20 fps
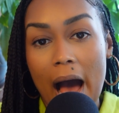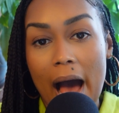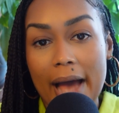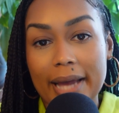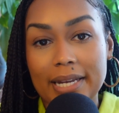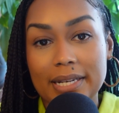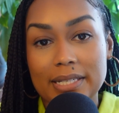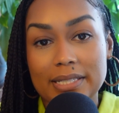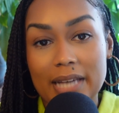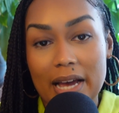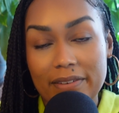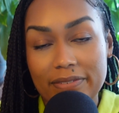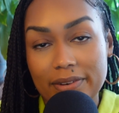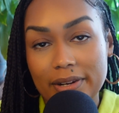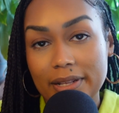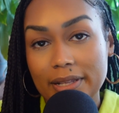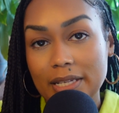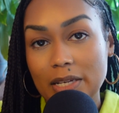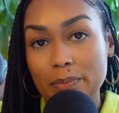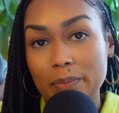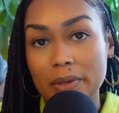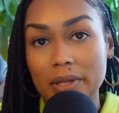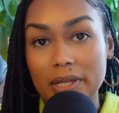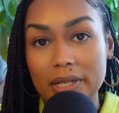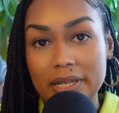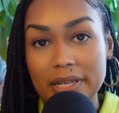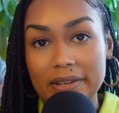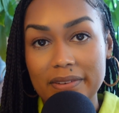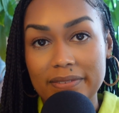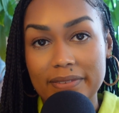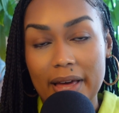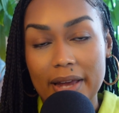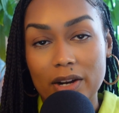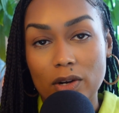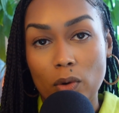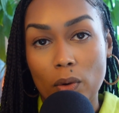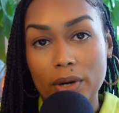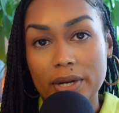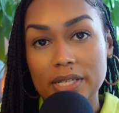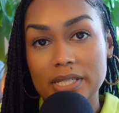I definitely believe that
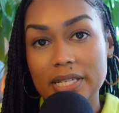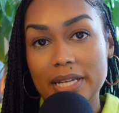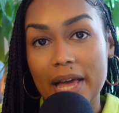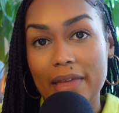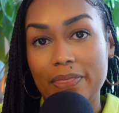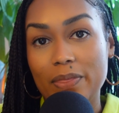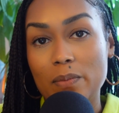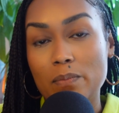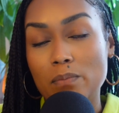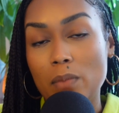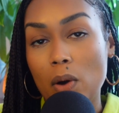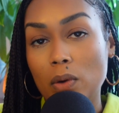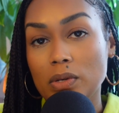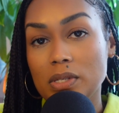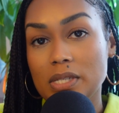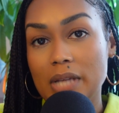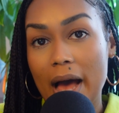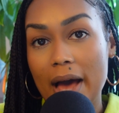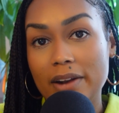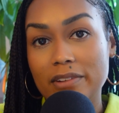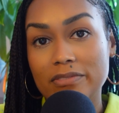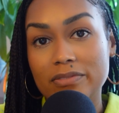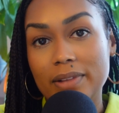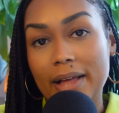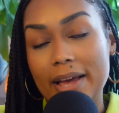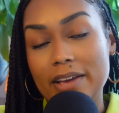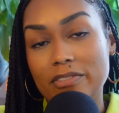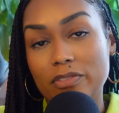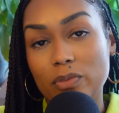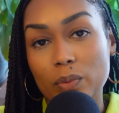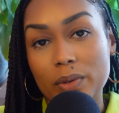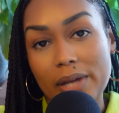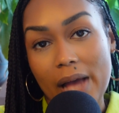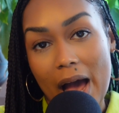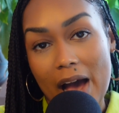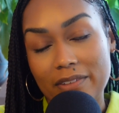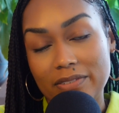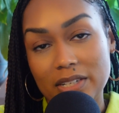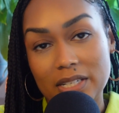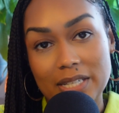in order to get the most out of life, we
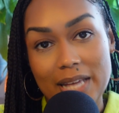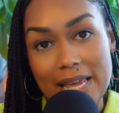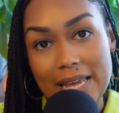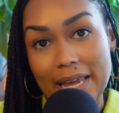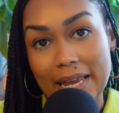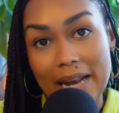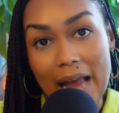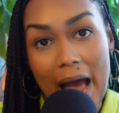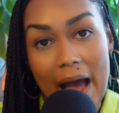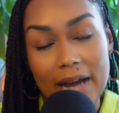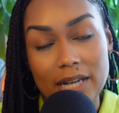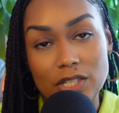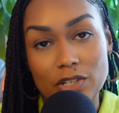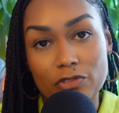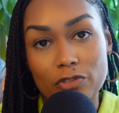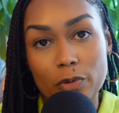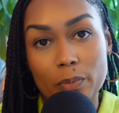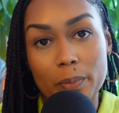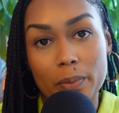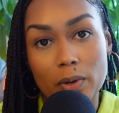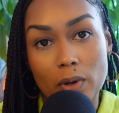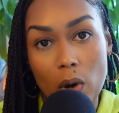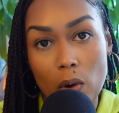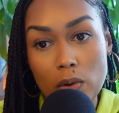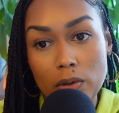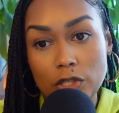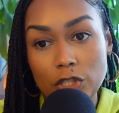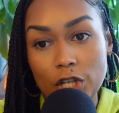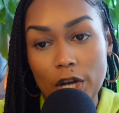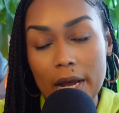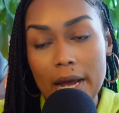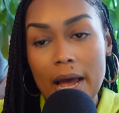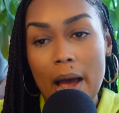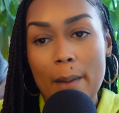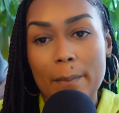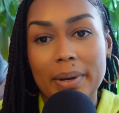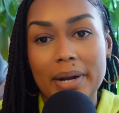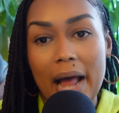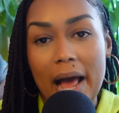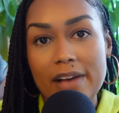have to take an active approach.
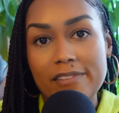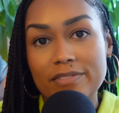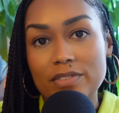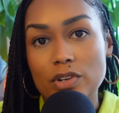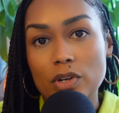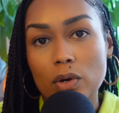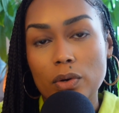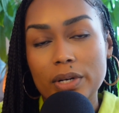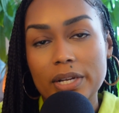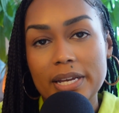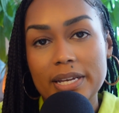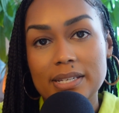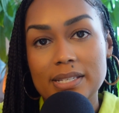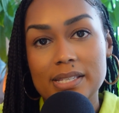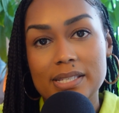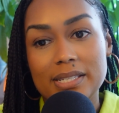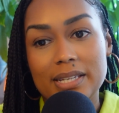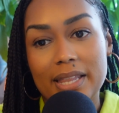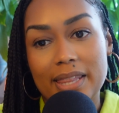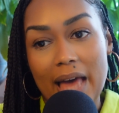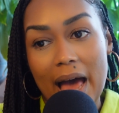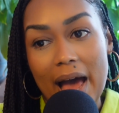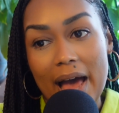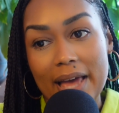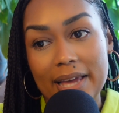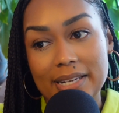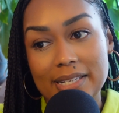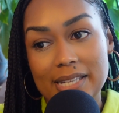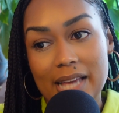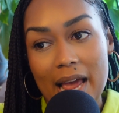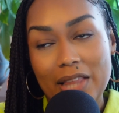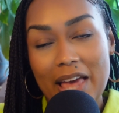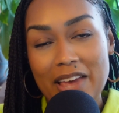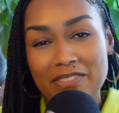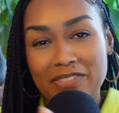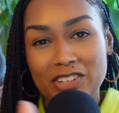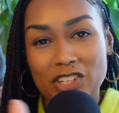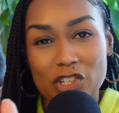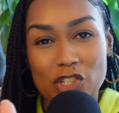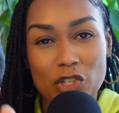But I've noticed that
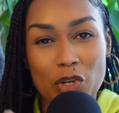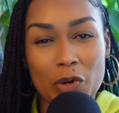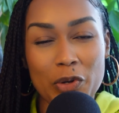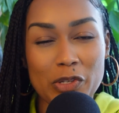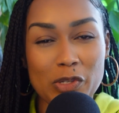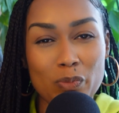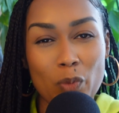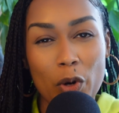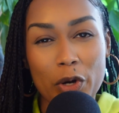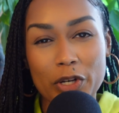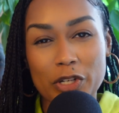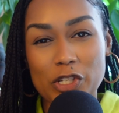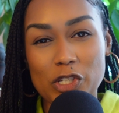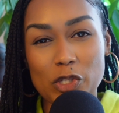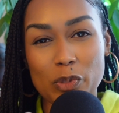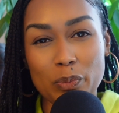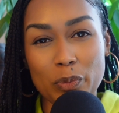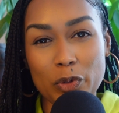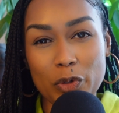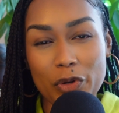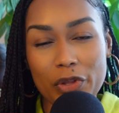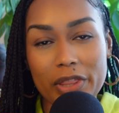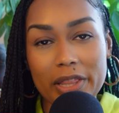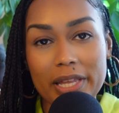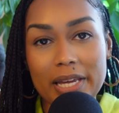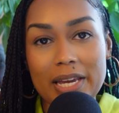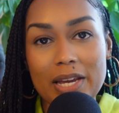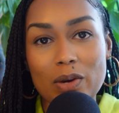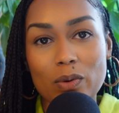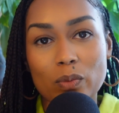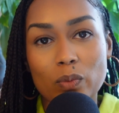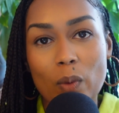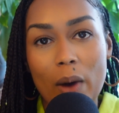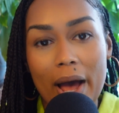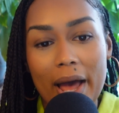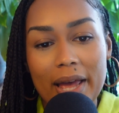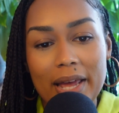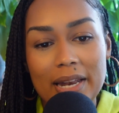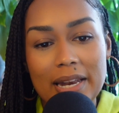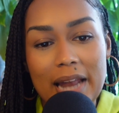life just goes more smoothly
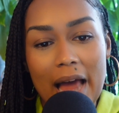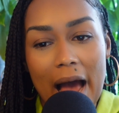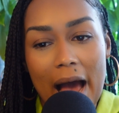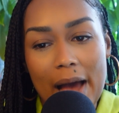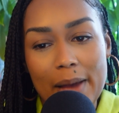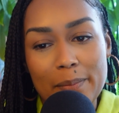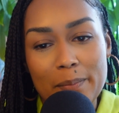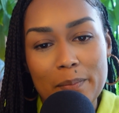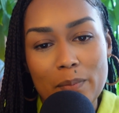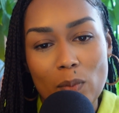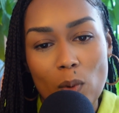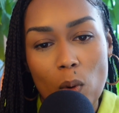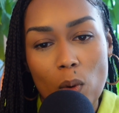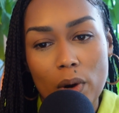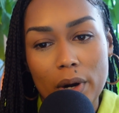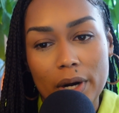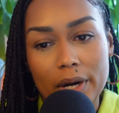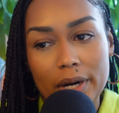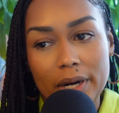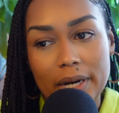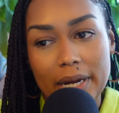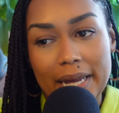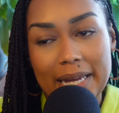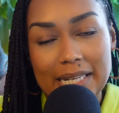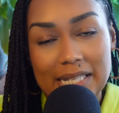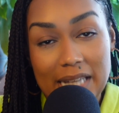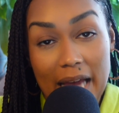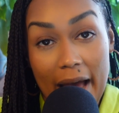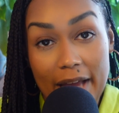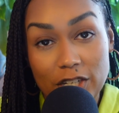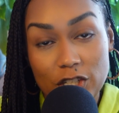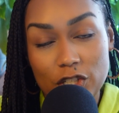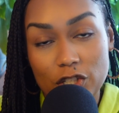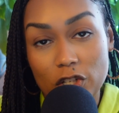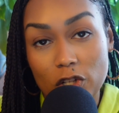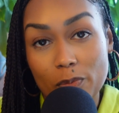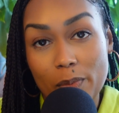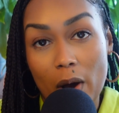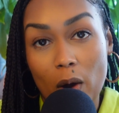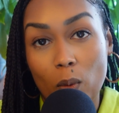when I'm more
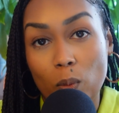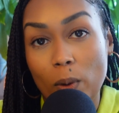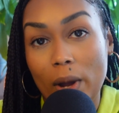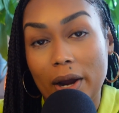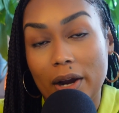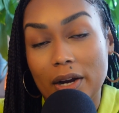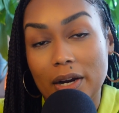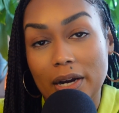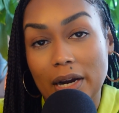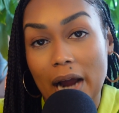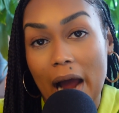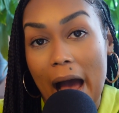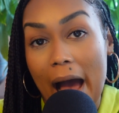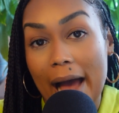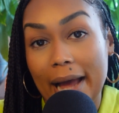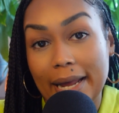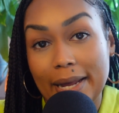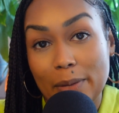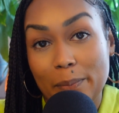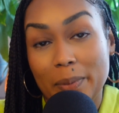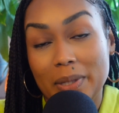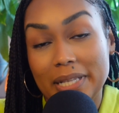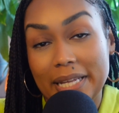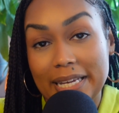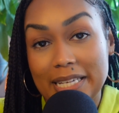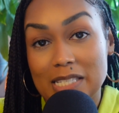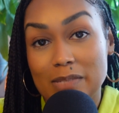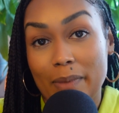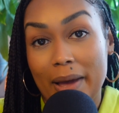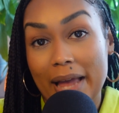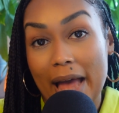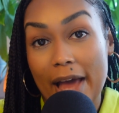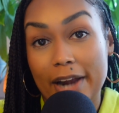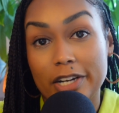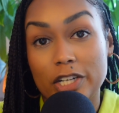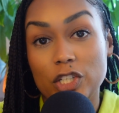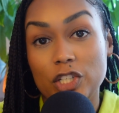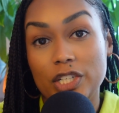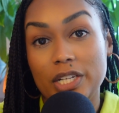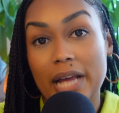intentional about where I place my
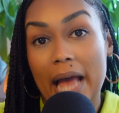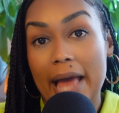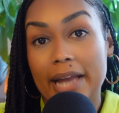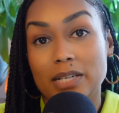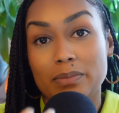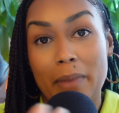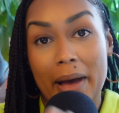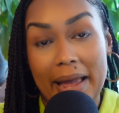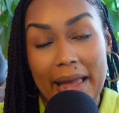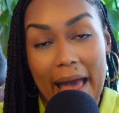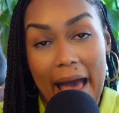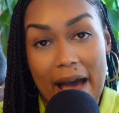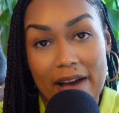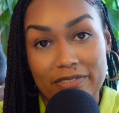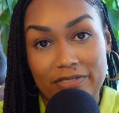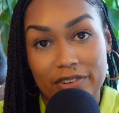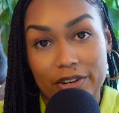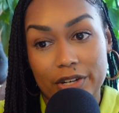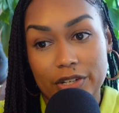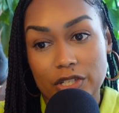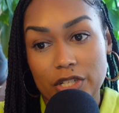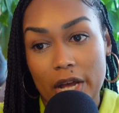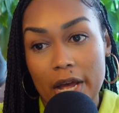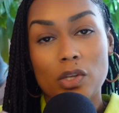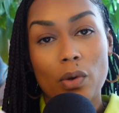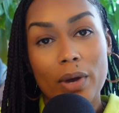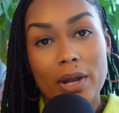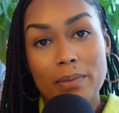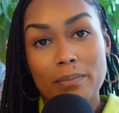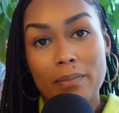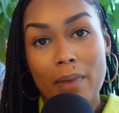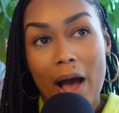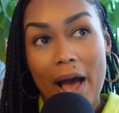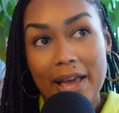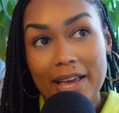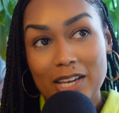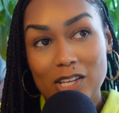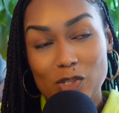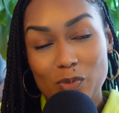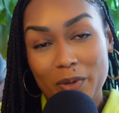energy and my effort. So in
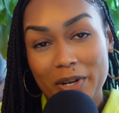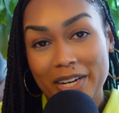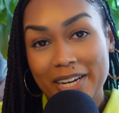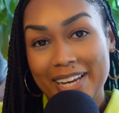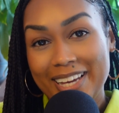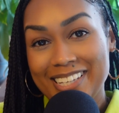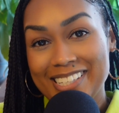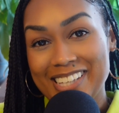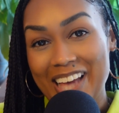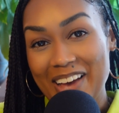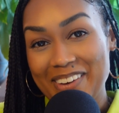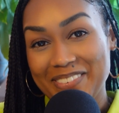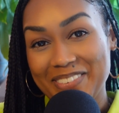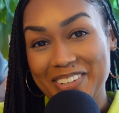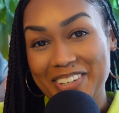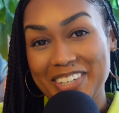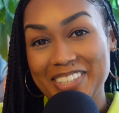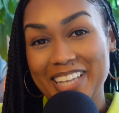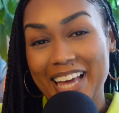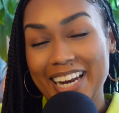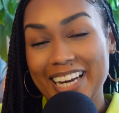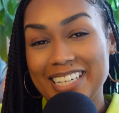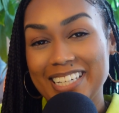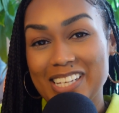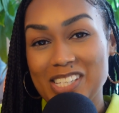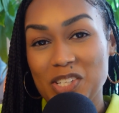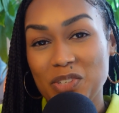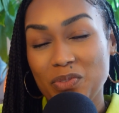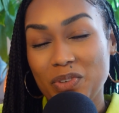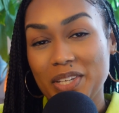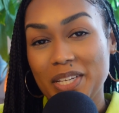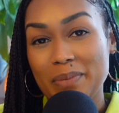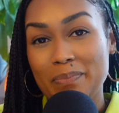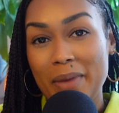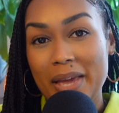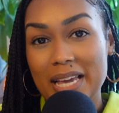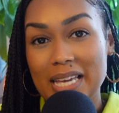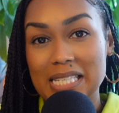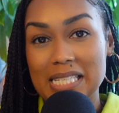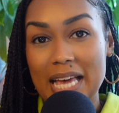my experience, I've learned that it doesn't really
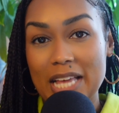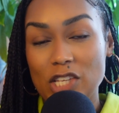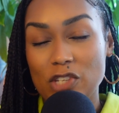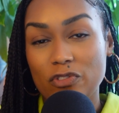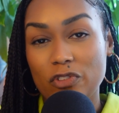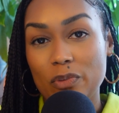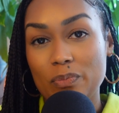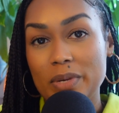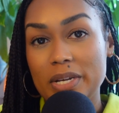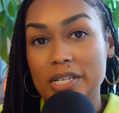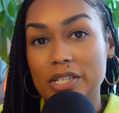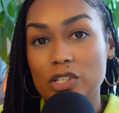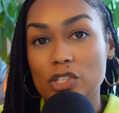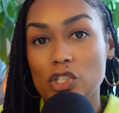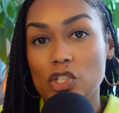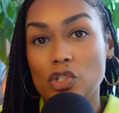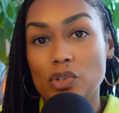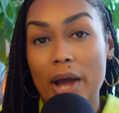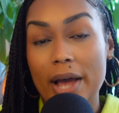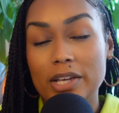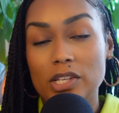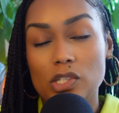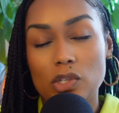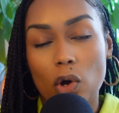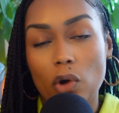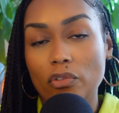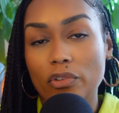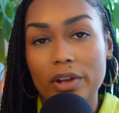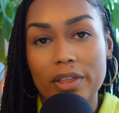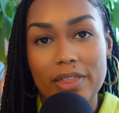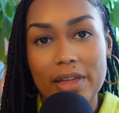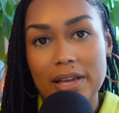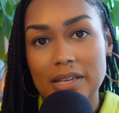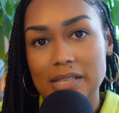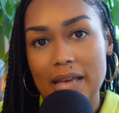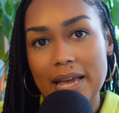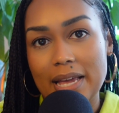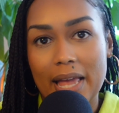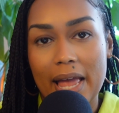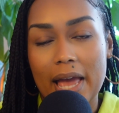make sense for me to stress over
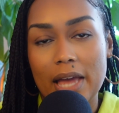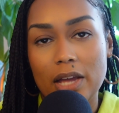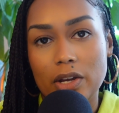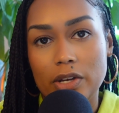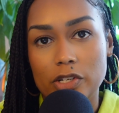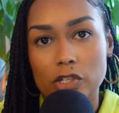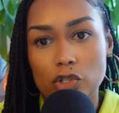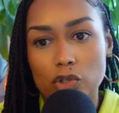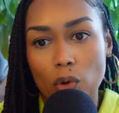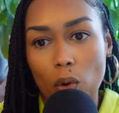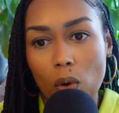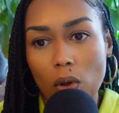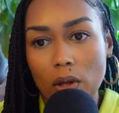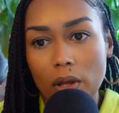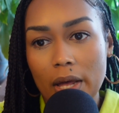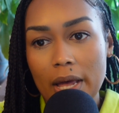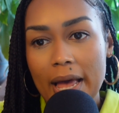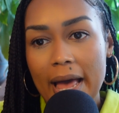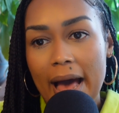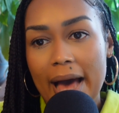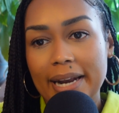things I can't control.